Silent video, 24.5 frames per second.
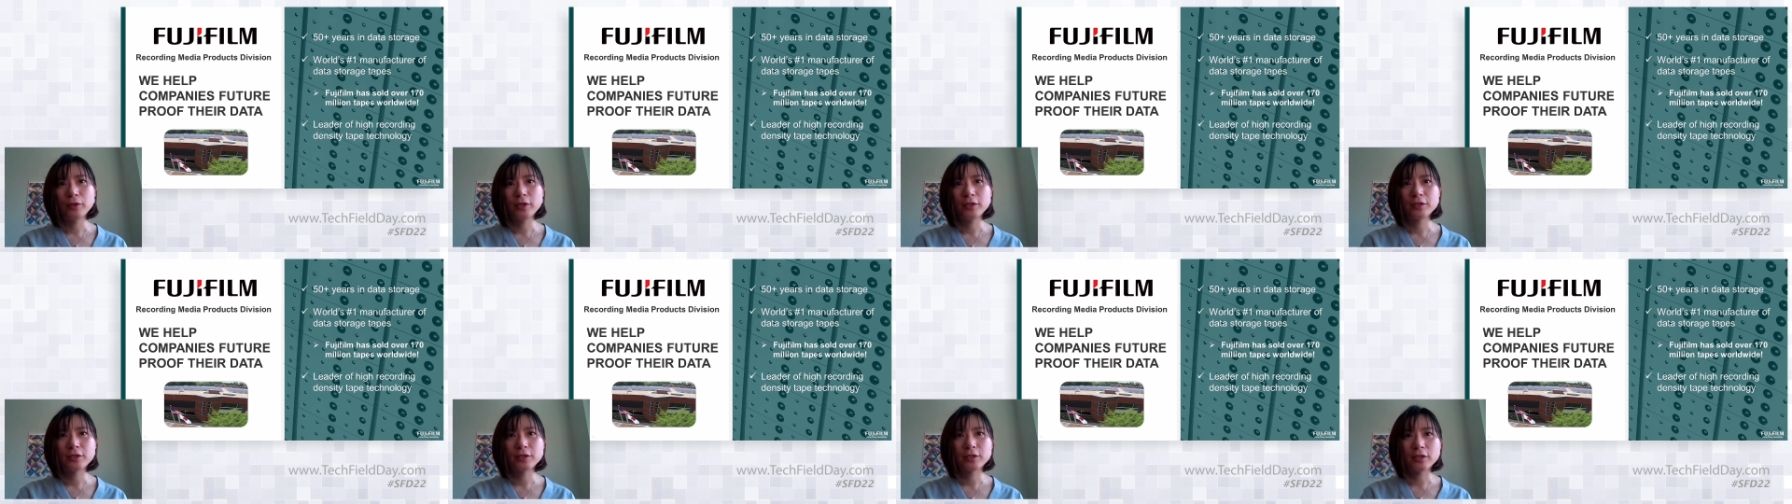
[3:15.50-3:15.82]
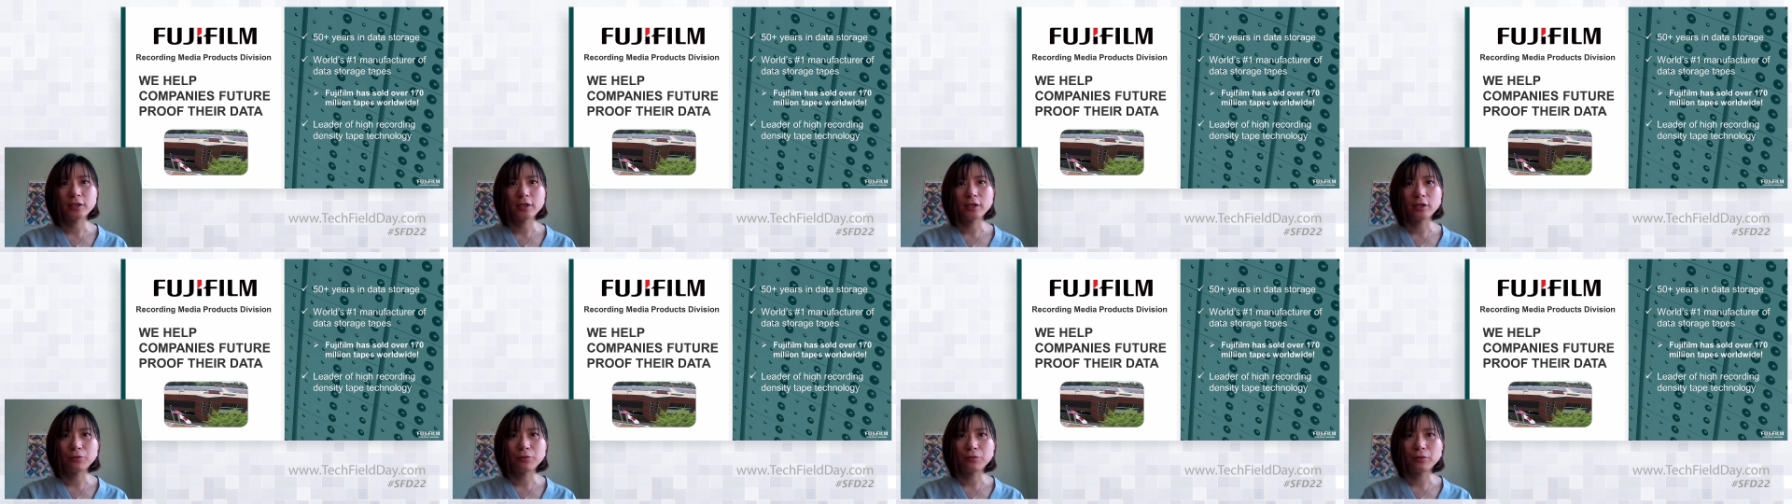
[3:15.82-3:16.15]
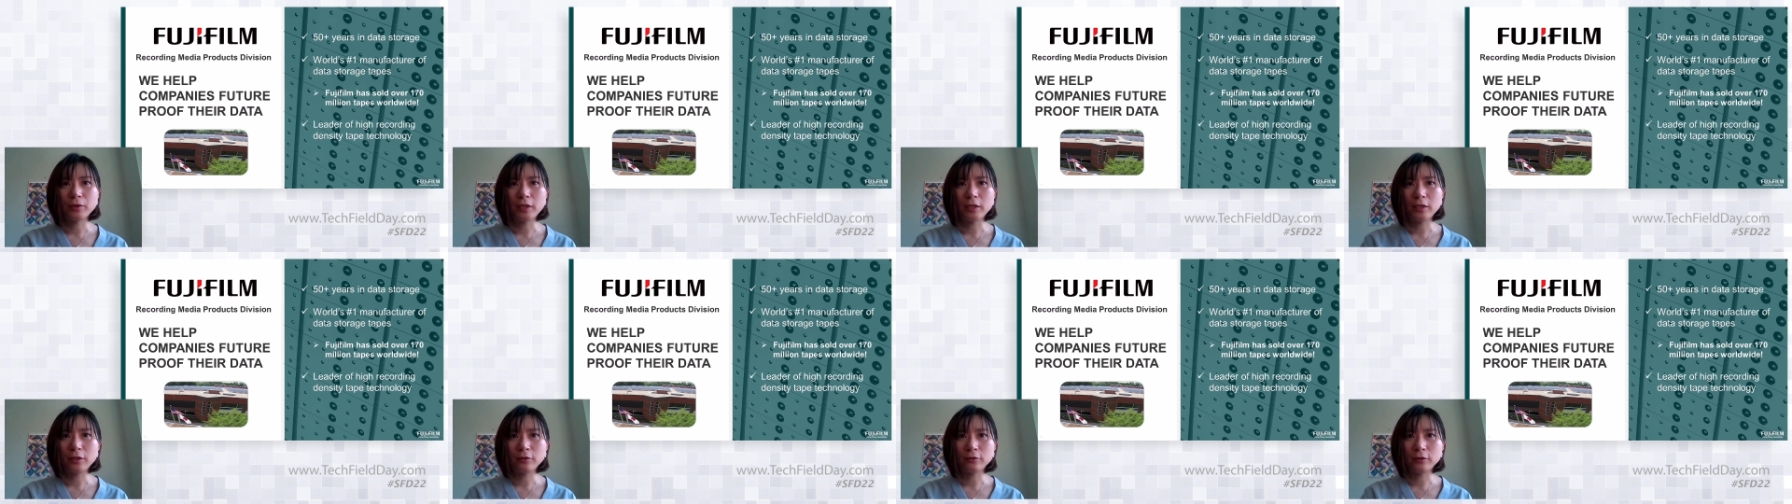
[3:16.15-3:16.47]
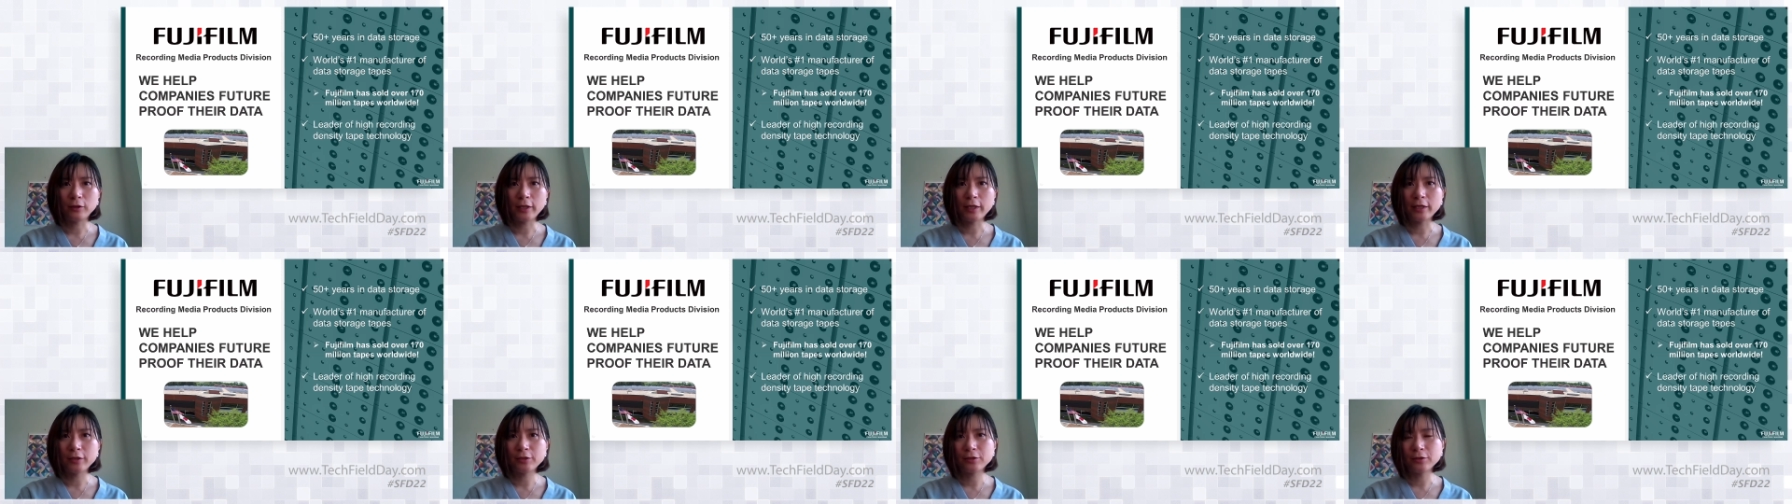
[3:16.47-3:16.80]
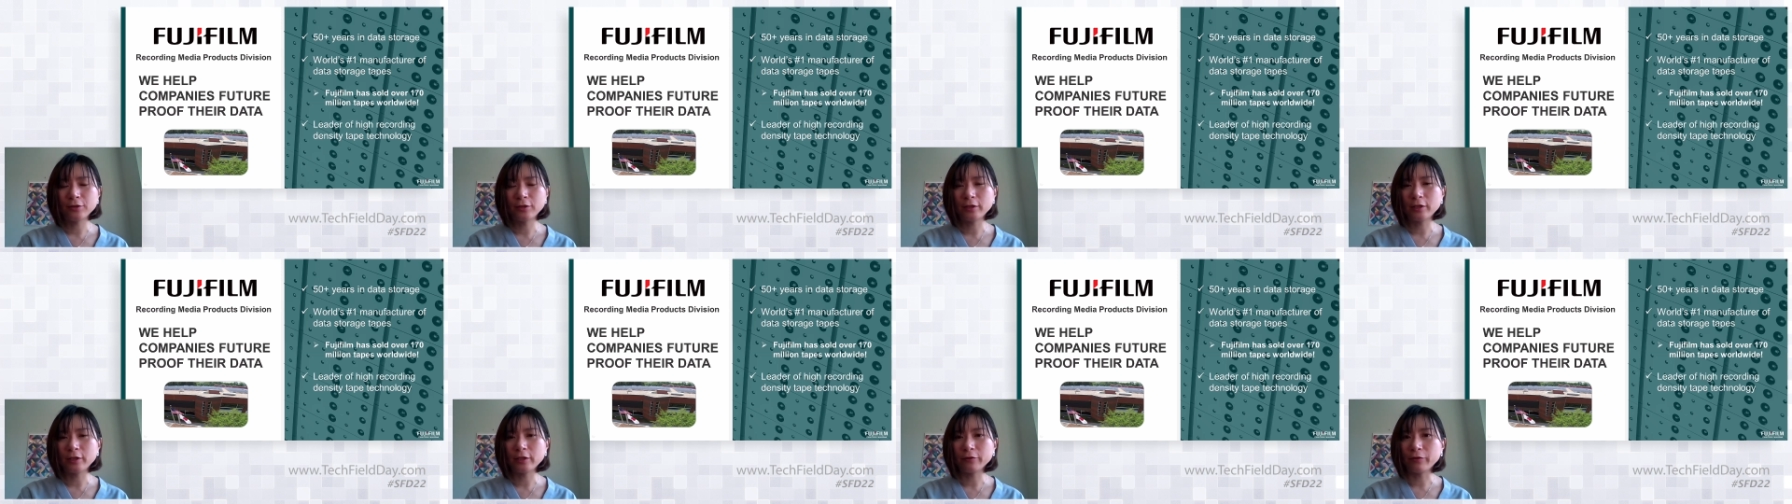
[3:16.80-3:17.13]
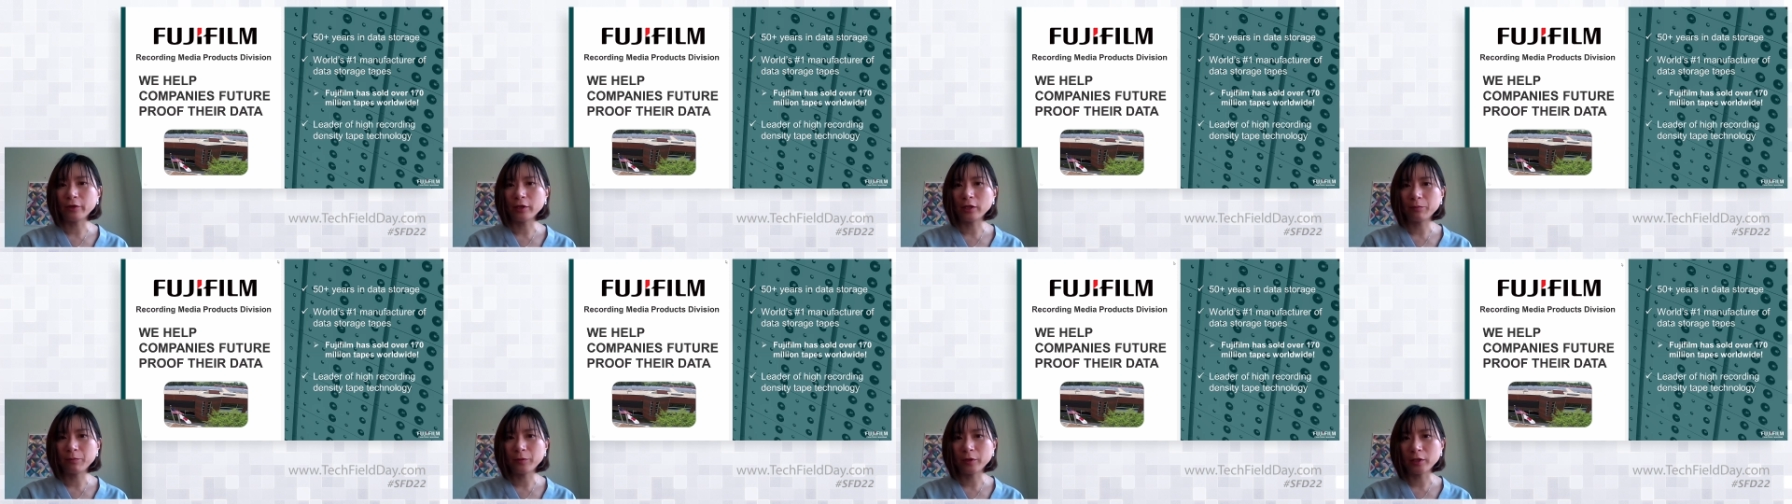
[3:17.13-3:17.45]
which uh, led to the
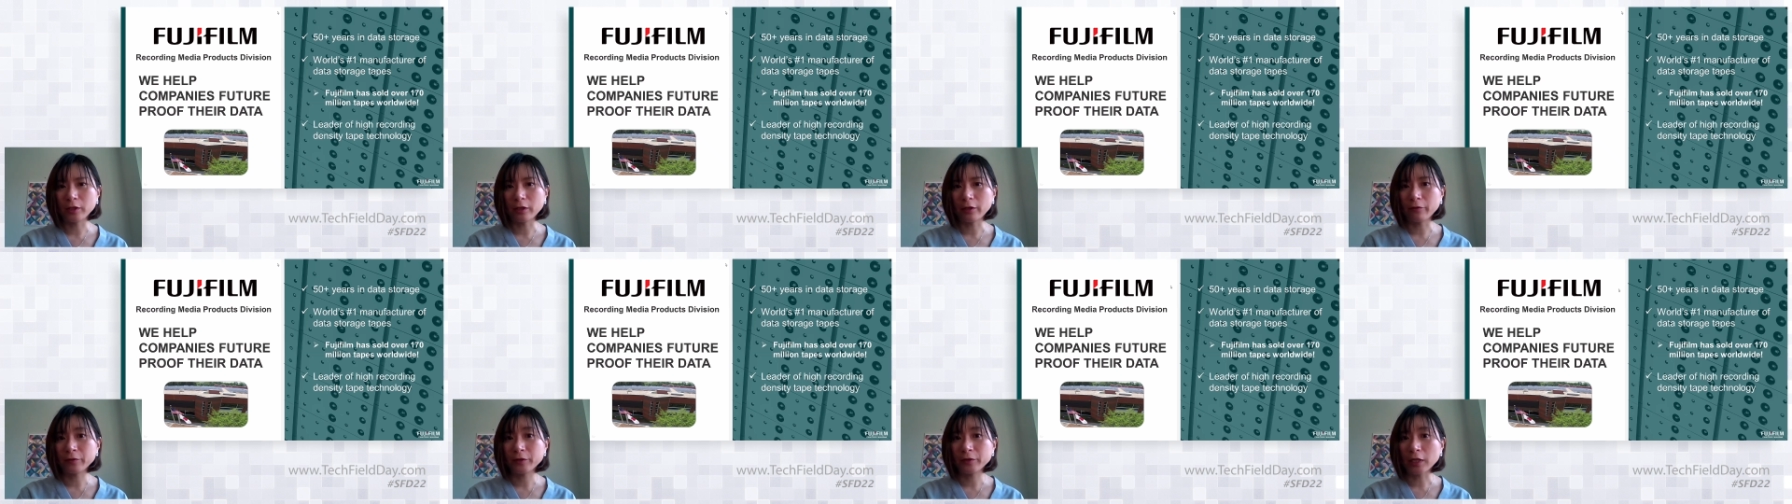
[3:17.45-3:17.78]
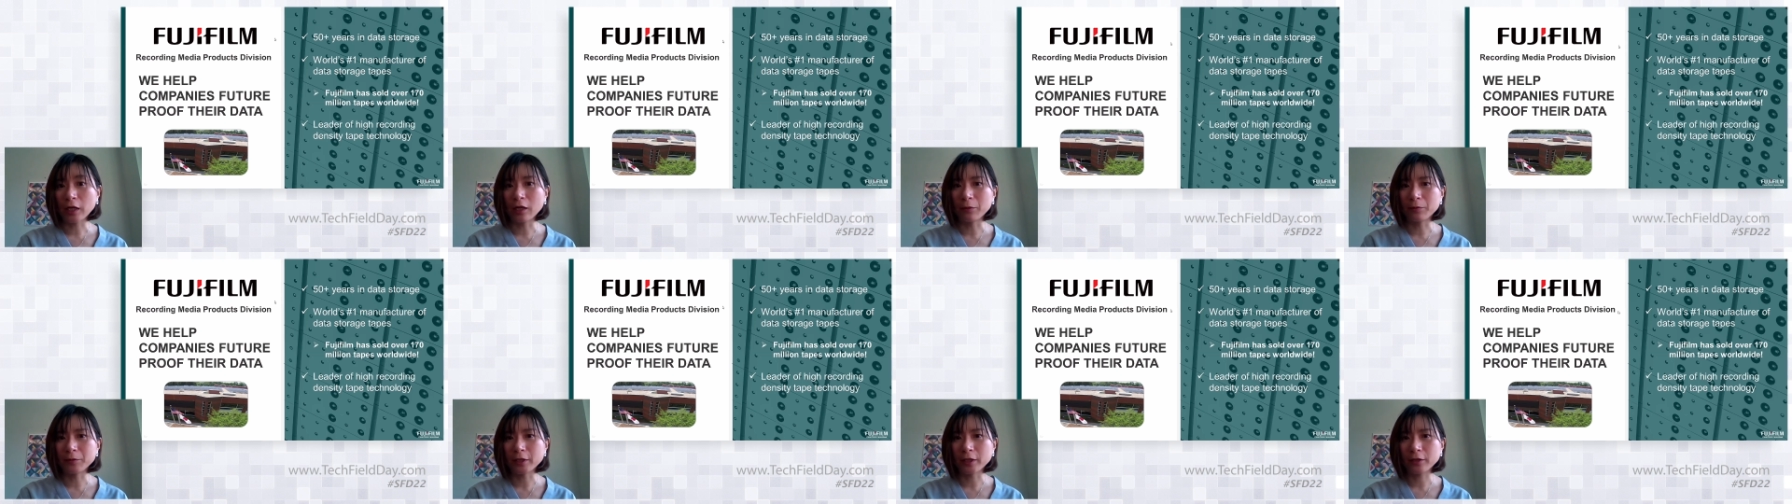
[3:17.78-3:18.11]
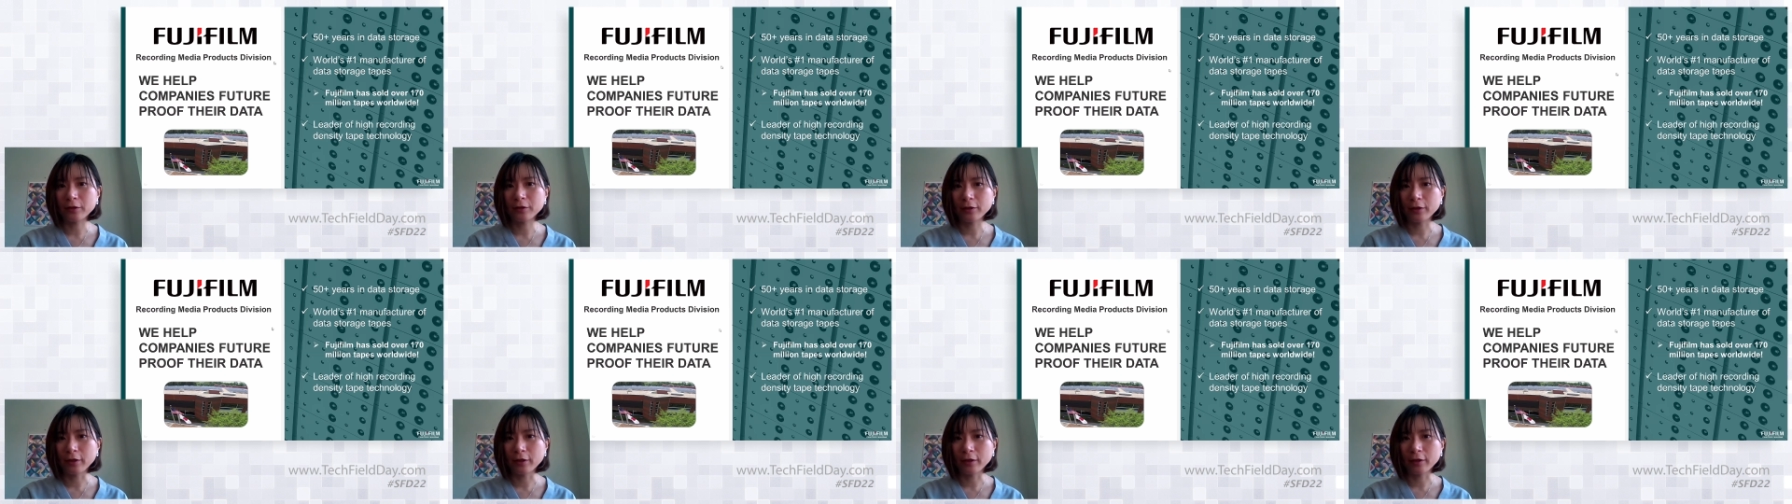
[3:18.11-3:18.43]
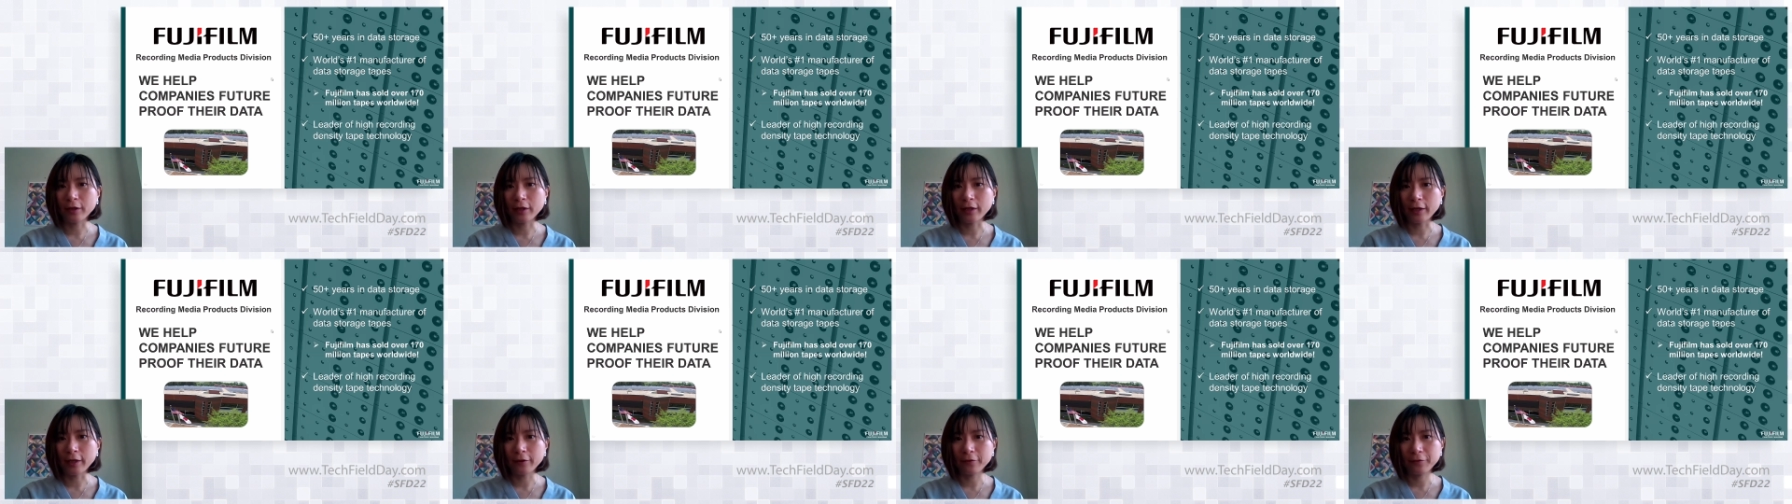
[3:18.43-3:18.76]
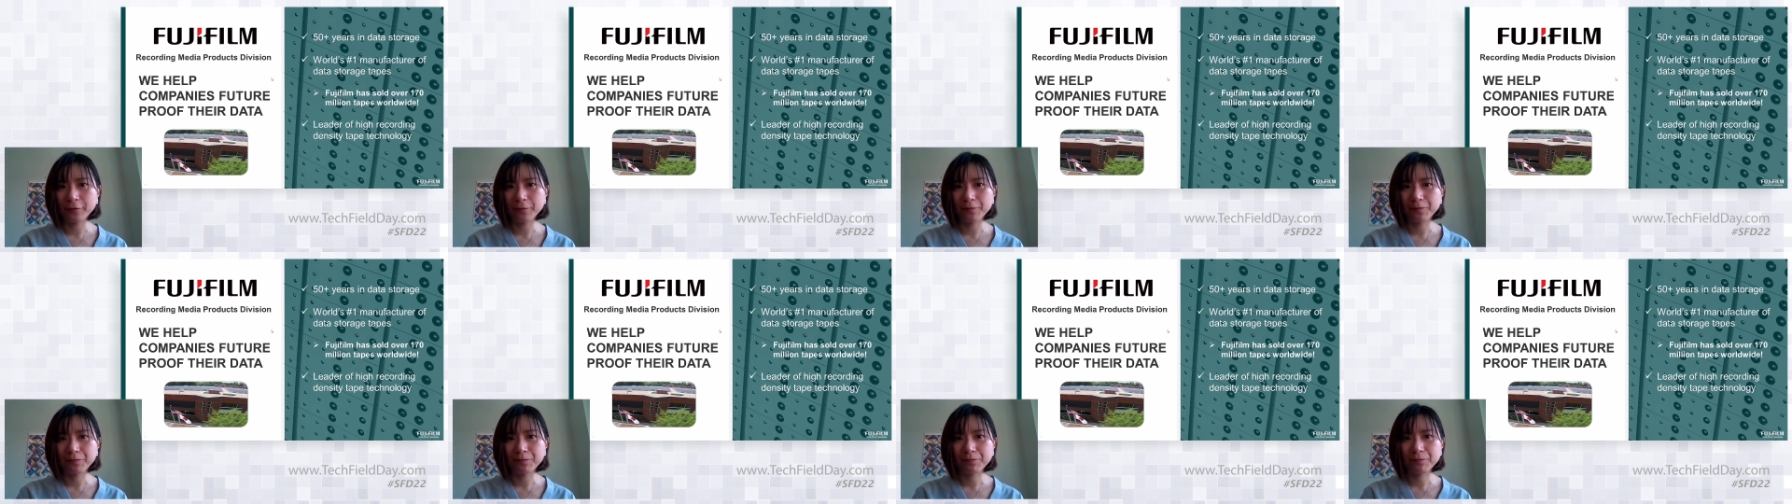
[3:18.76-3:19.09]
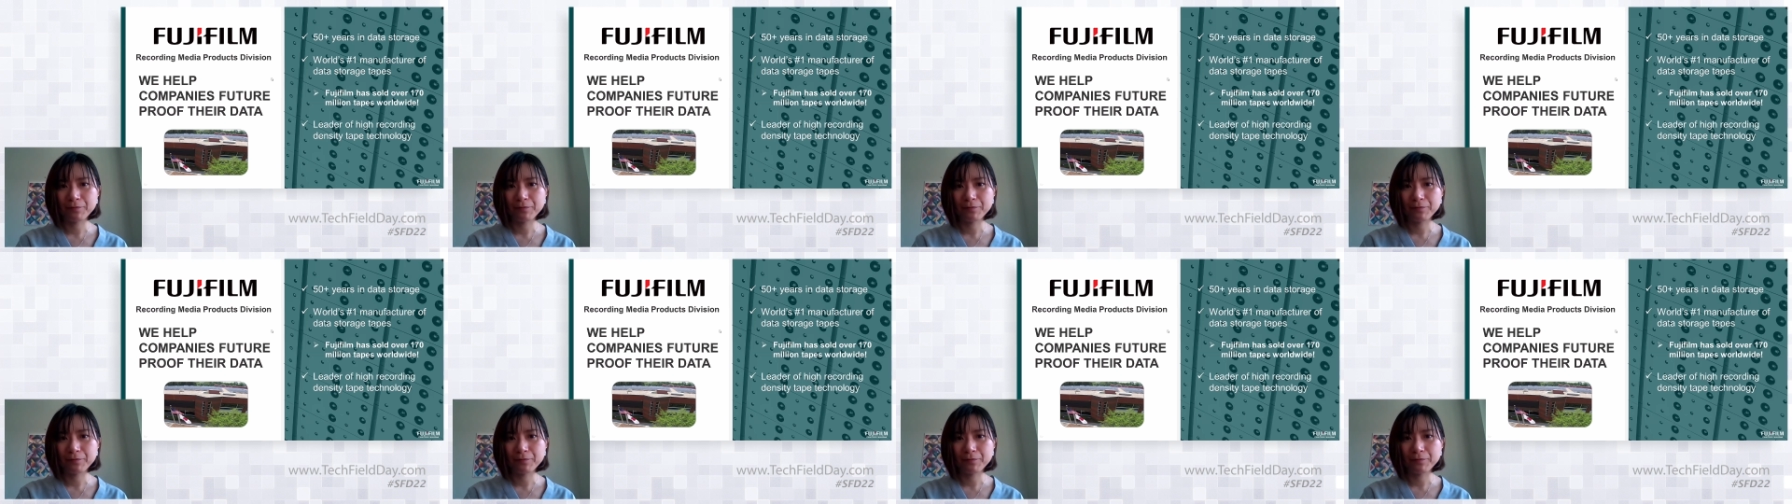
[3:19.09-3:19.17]
development of Object Archive.